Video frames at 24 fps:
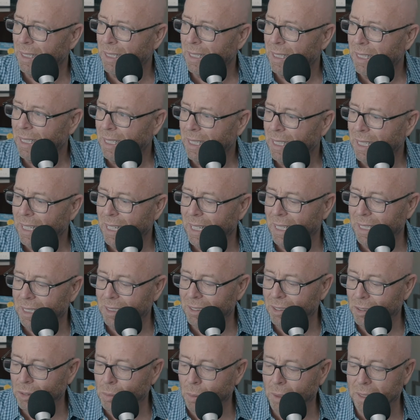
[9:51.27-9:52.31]
Mm. And
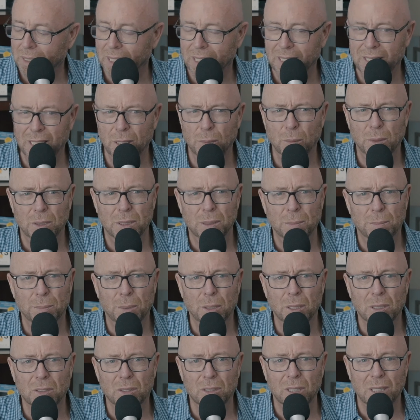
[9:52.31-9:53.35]
this is what they did with the
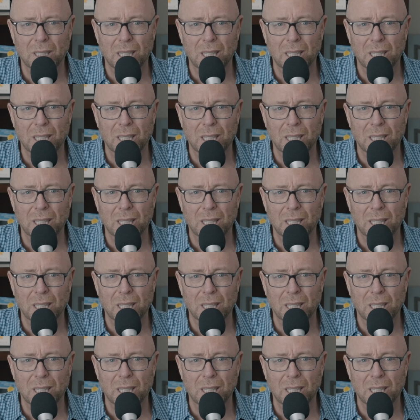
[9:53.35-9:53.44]
books.